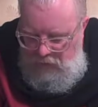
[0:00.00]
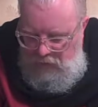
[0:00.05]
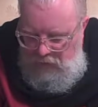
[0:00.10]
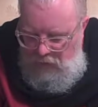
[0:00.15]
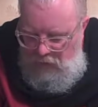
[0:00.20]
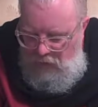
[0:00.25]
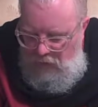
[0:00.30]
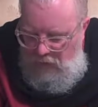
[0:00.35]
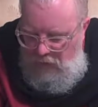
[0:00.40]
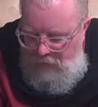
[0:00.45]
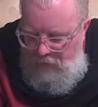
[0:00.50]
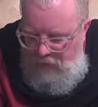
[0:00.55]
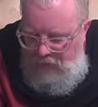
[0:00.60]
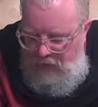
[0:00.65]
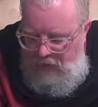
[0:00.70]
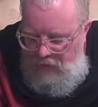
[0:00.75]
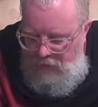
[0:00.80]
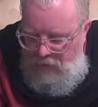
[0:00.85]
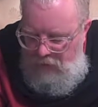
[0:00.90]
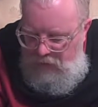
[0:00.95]
and are
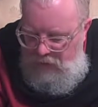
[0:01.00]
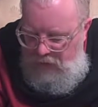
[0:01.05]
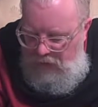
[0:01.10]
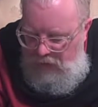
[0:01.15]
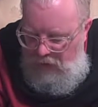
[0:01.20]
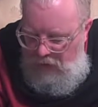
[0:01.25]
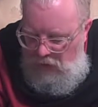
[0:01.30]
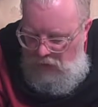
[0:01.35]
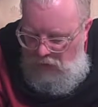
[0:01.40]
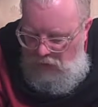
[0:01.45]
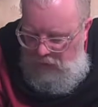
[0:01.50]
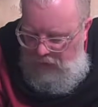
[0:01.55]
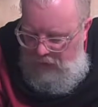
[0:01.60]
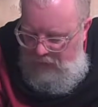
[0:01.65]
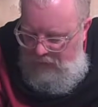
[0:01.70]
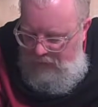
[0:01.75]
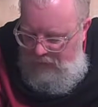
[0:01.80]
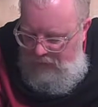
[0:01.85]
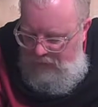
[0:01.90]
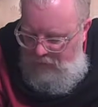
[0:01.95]
upgathered now
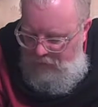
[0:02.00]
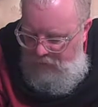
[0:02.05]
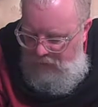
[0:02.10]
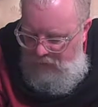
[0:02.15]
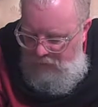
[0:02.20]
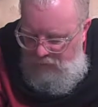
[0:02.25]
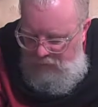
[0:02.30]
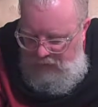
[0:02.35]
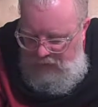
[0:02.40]
like sleeping